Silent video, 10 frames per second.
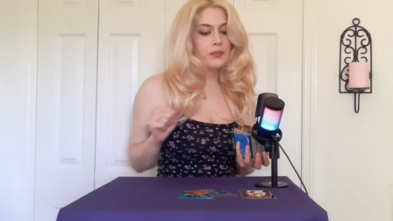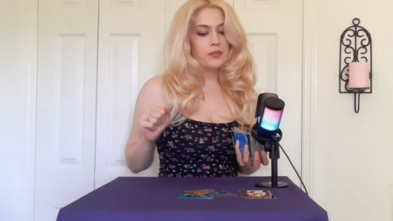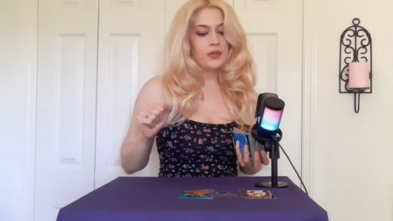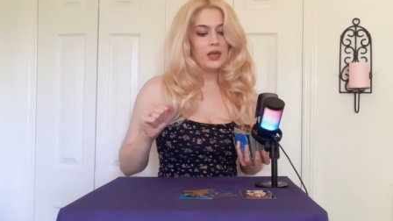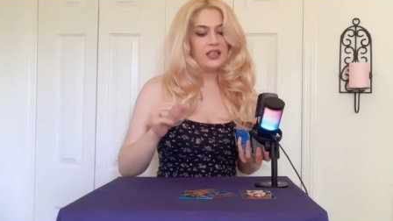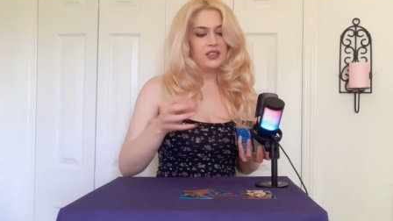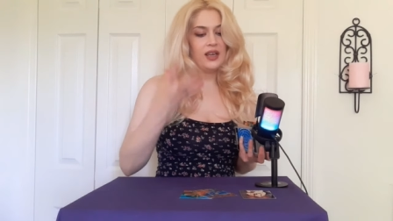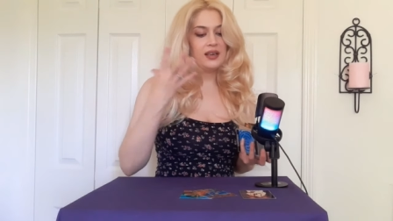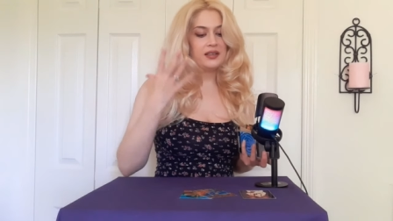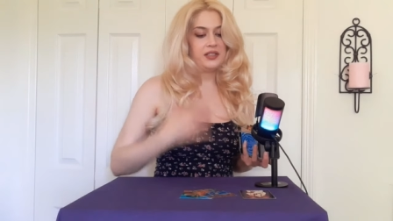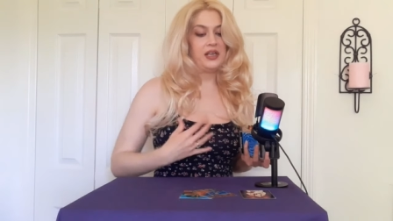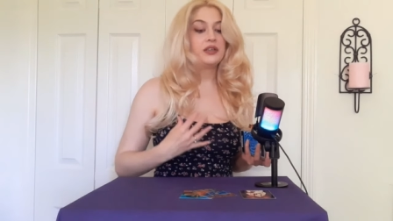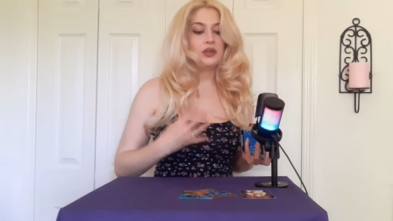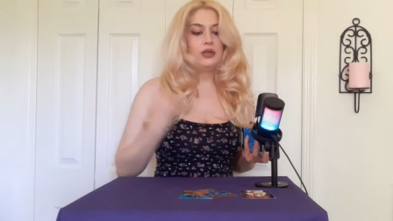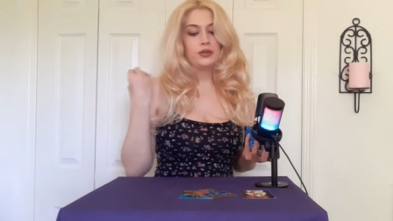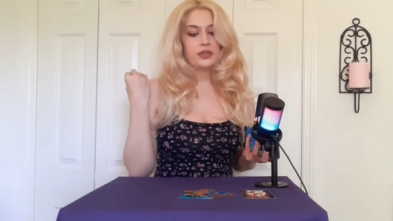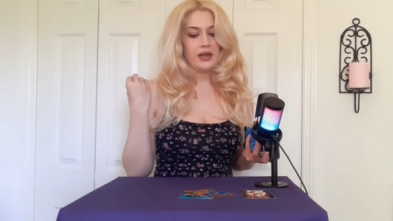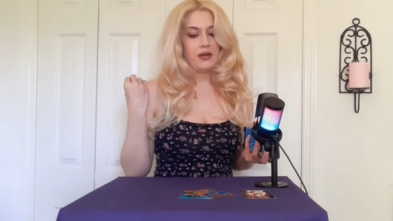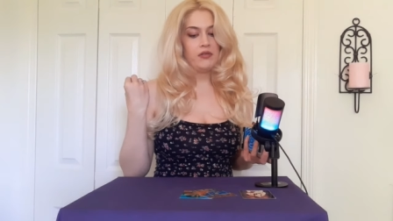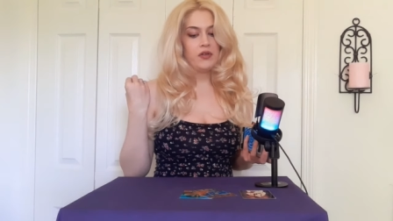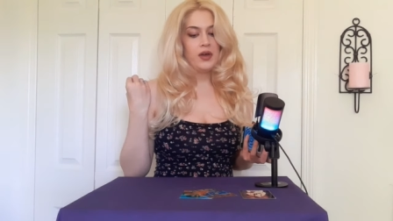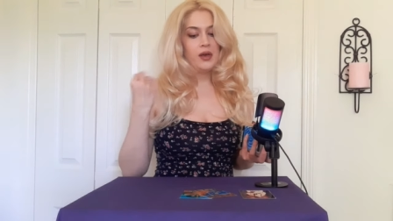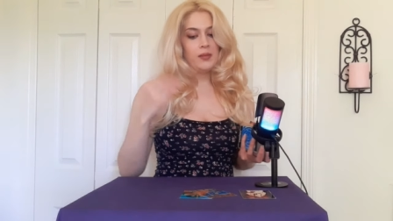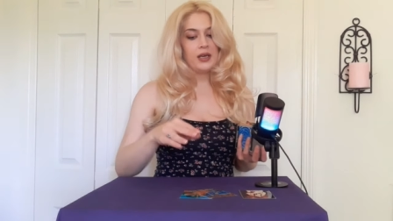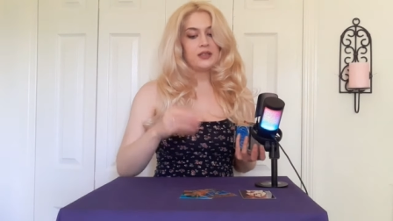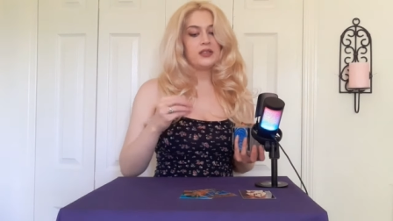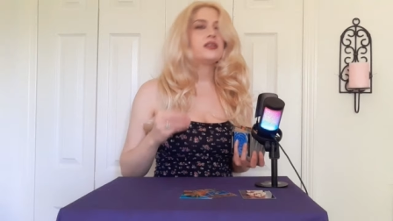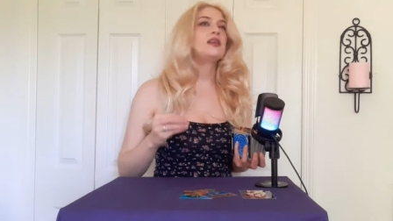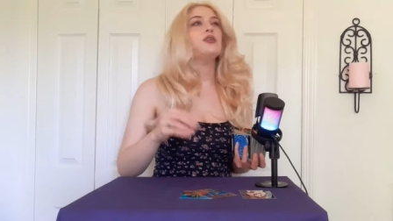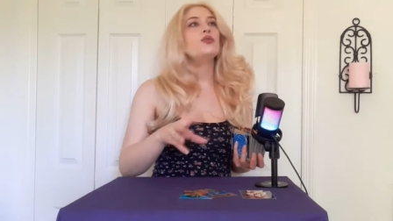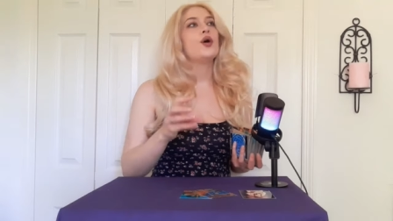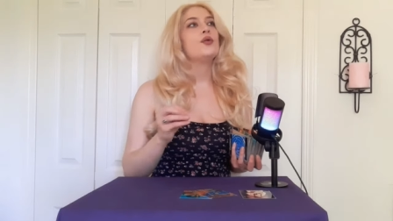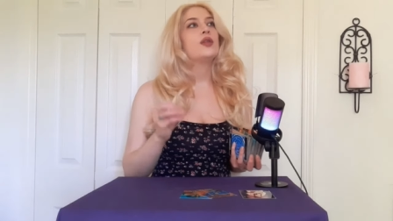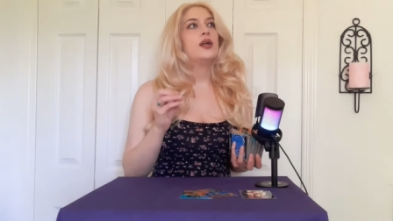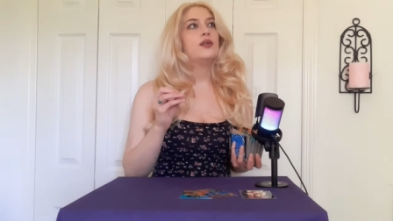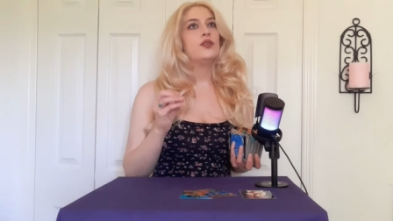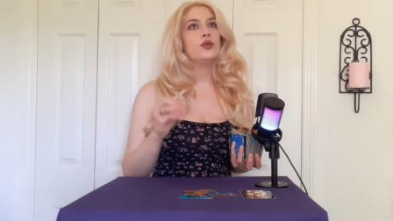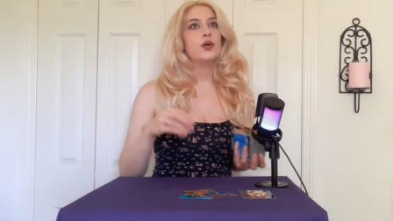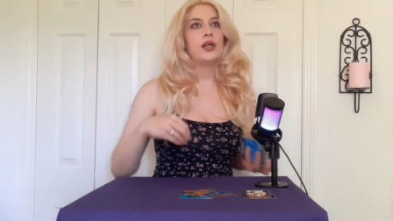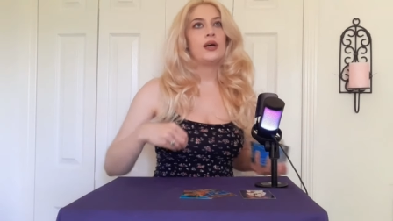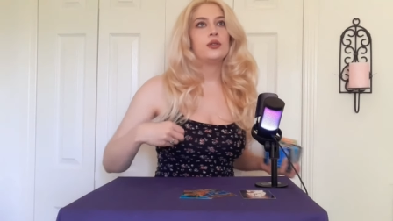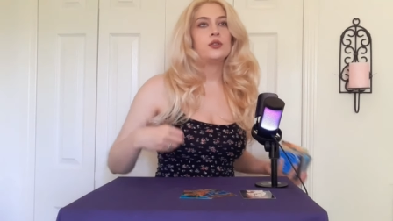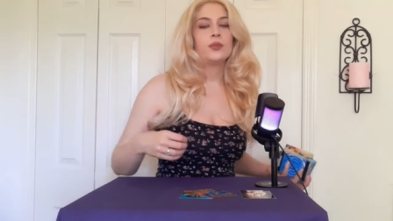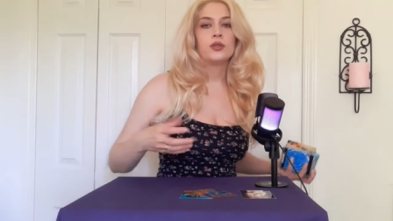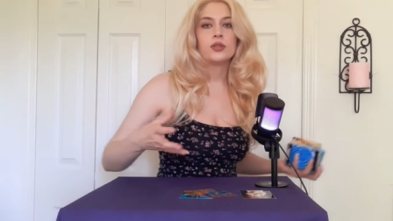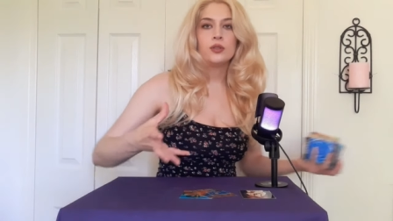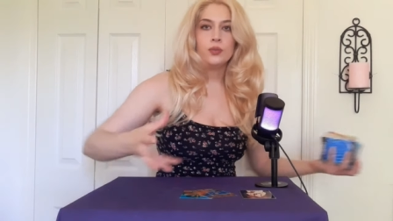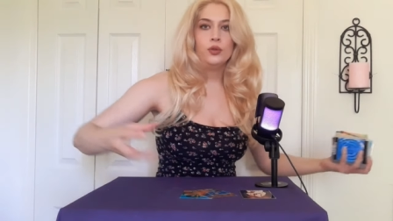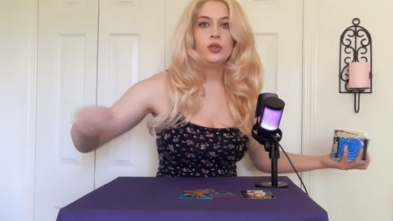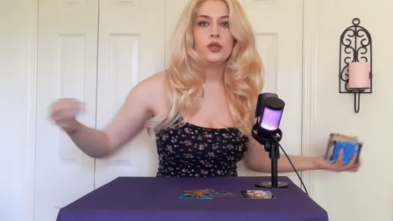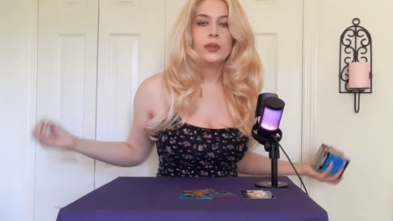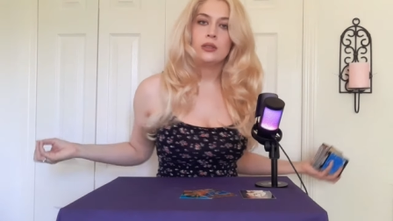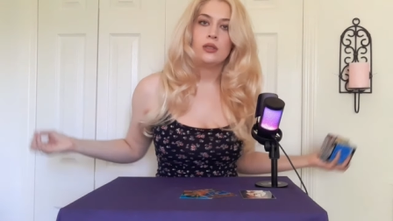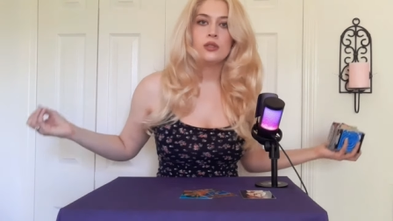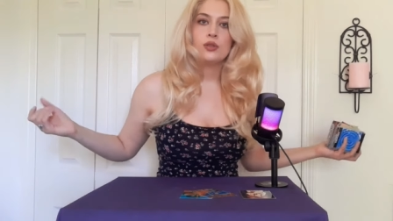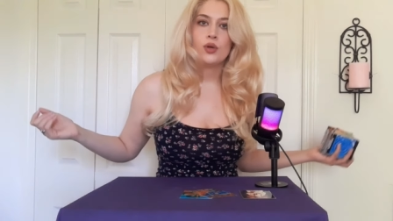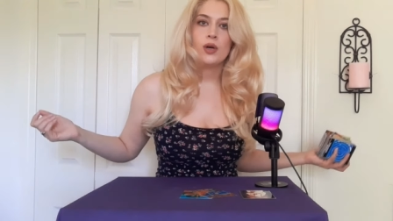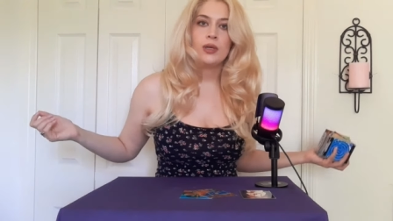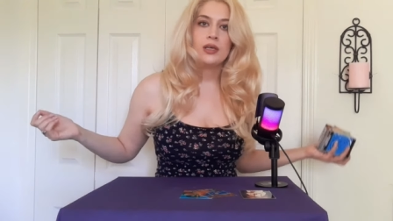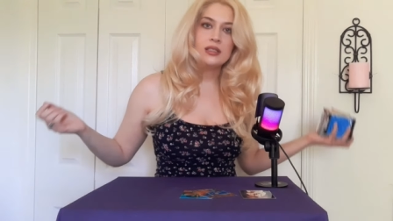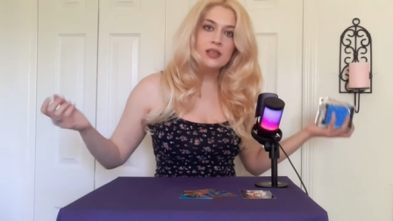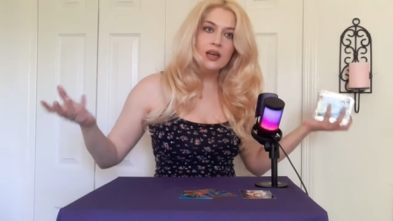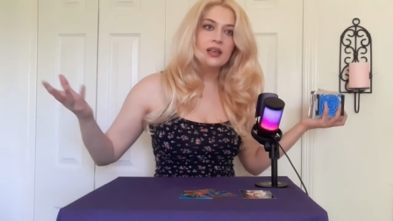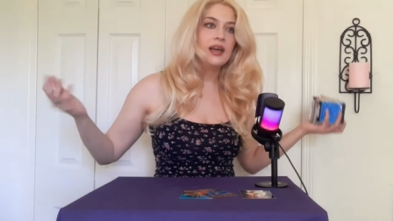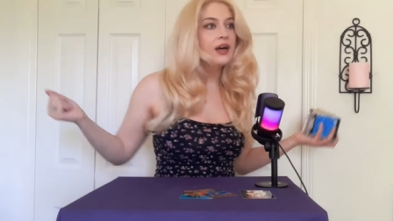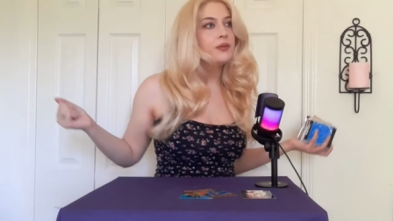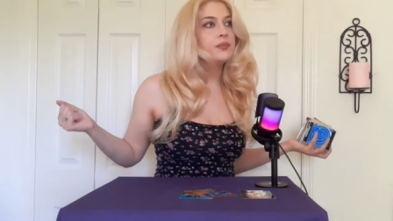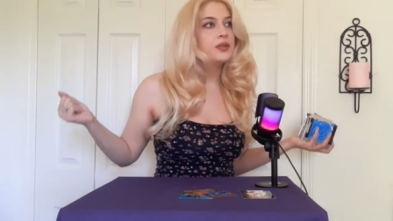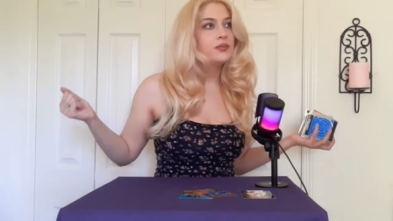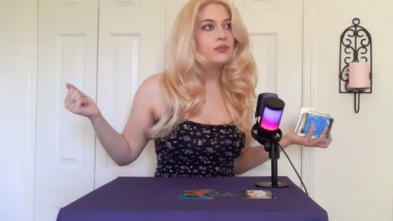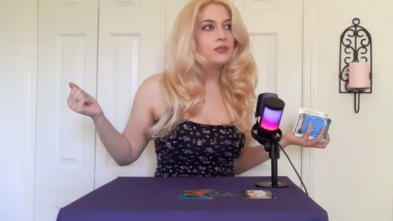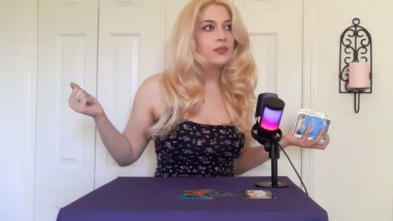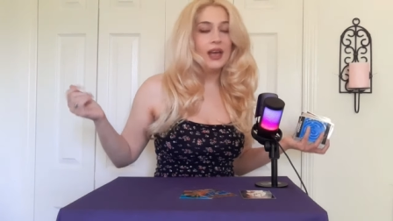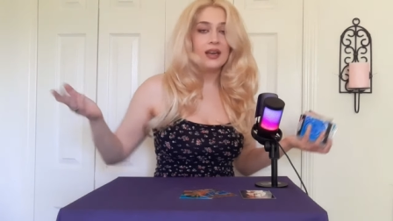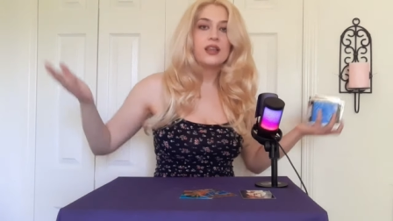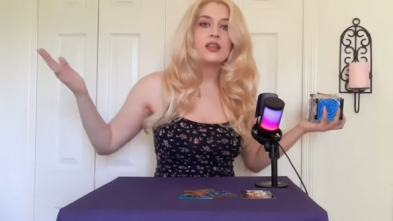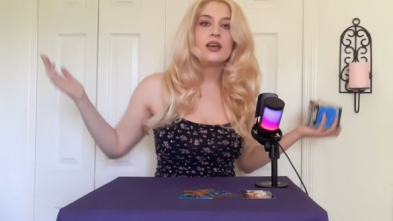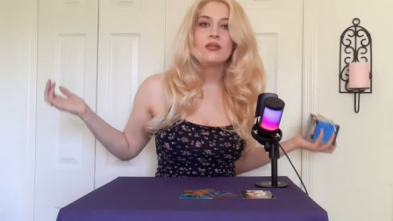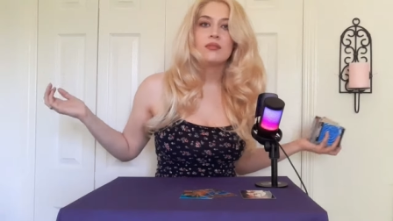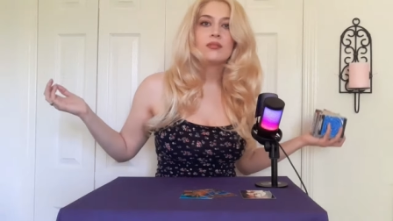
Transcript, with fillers: and like center yourself, because it's like, you know, that if you allow this person to pull you into this drama, it's not going to help anything.